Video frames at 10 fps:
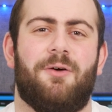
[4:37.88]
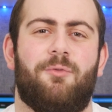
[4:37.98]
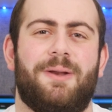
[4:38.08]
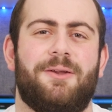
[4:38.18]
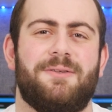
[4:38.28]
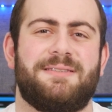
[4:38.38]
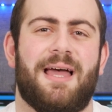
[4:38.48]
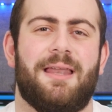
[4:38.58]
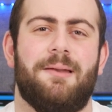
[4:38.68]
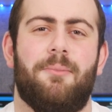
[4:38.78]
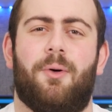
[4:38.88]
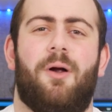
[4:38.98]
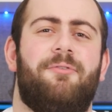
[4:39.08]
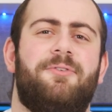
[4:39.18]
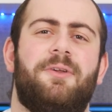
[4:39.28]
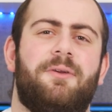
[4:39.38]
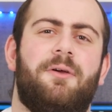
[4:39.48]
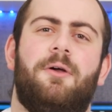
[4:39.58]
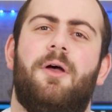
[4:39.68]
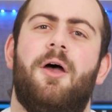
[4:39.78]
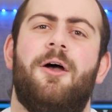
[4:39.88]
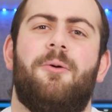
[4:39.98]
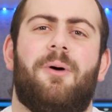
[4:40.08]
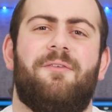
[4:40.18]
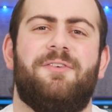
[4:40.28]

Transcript: on Windows ten more often. While